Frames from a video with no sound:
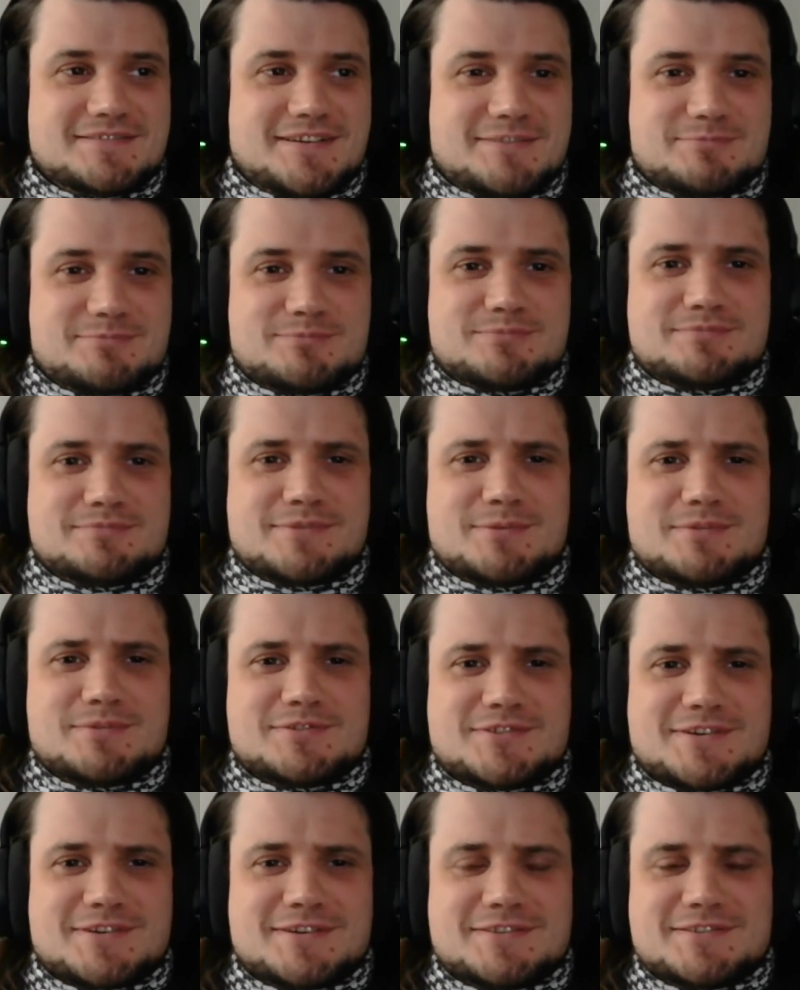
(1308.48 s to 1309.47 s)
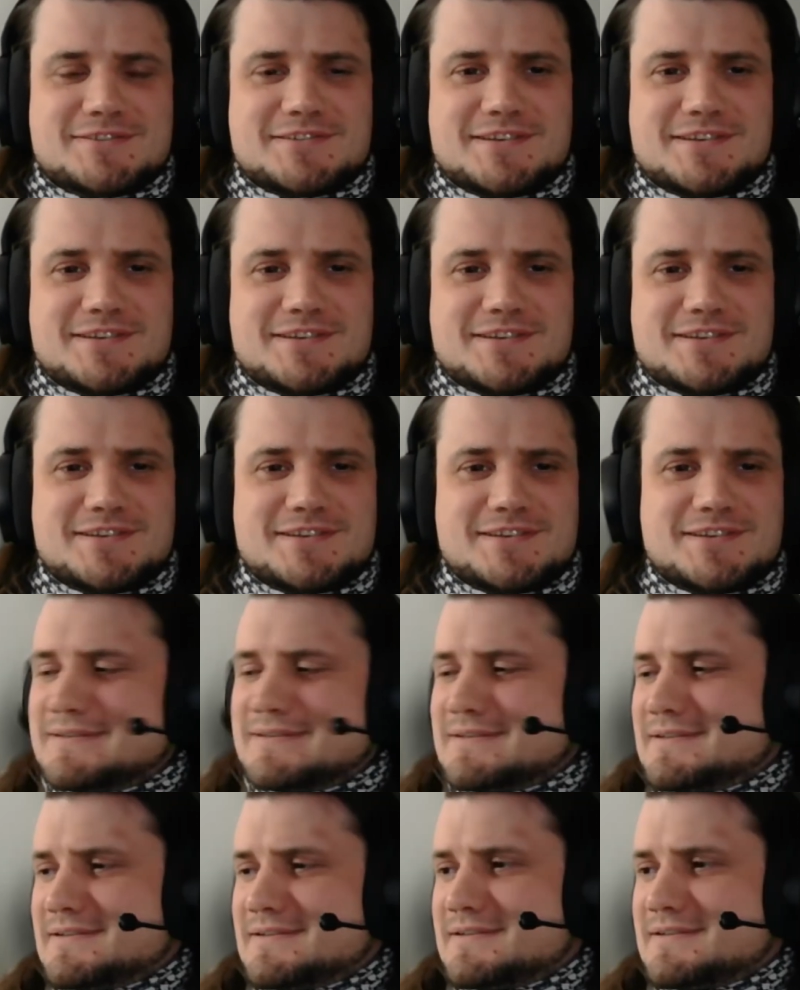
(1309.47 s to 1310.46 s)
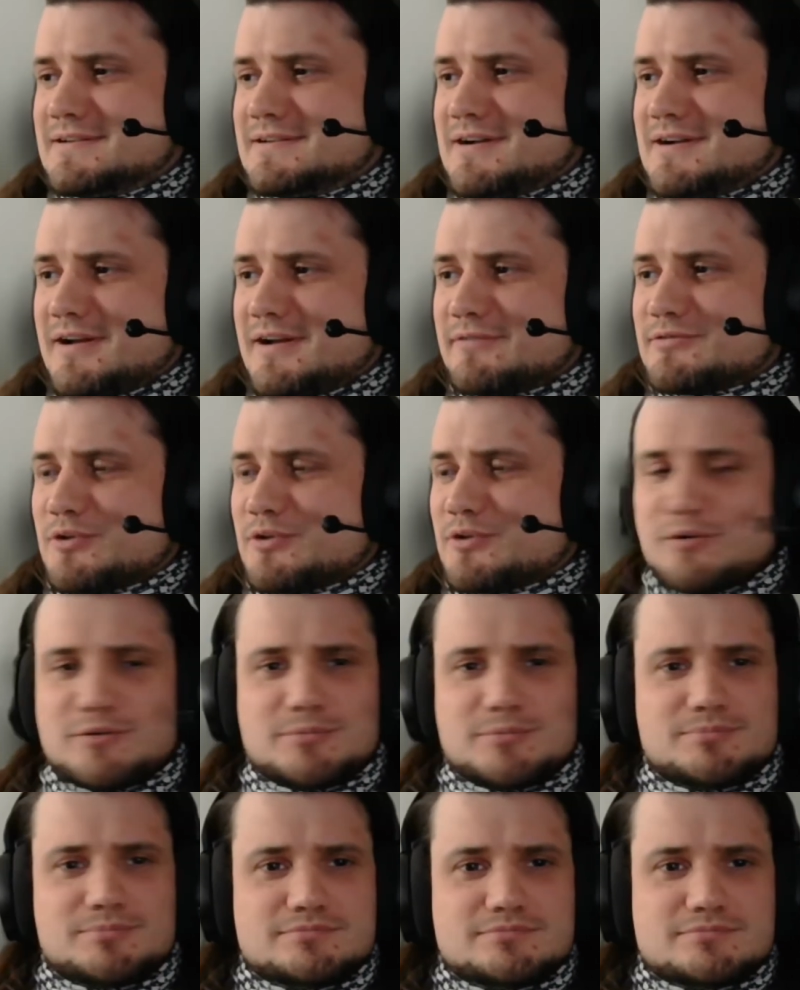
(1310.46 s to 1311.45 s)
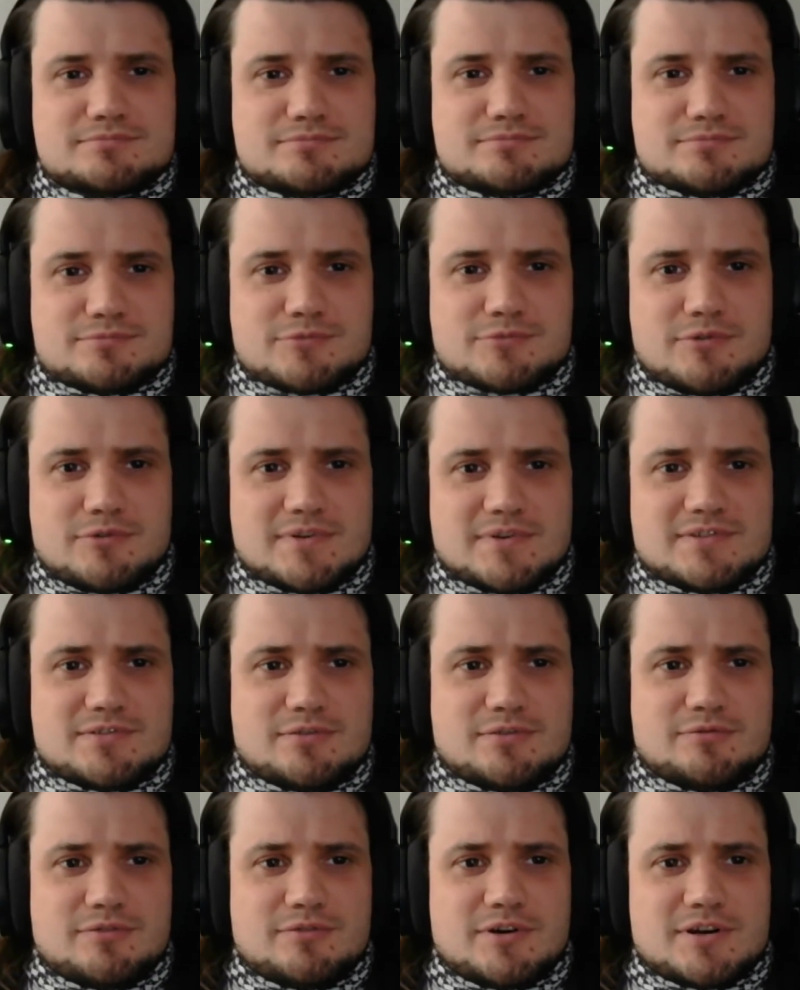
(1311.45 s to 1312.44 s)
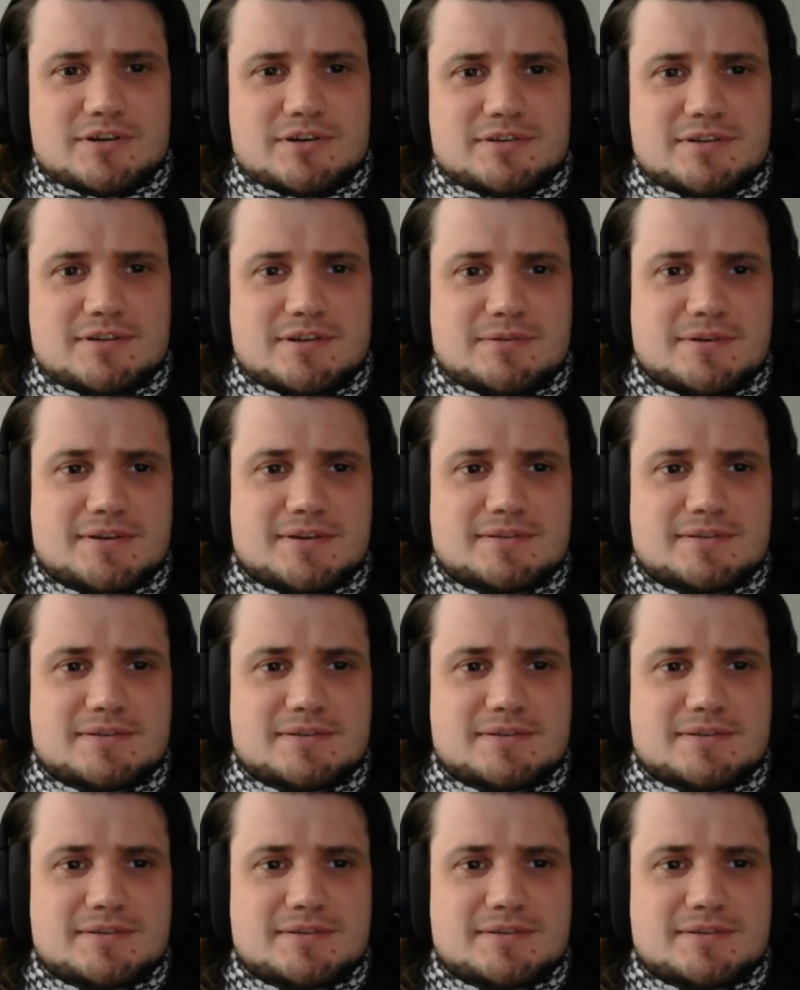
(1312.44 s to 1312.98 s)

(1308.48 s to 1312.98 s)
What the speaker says: what was I gonna say? I have no progress so far anyway.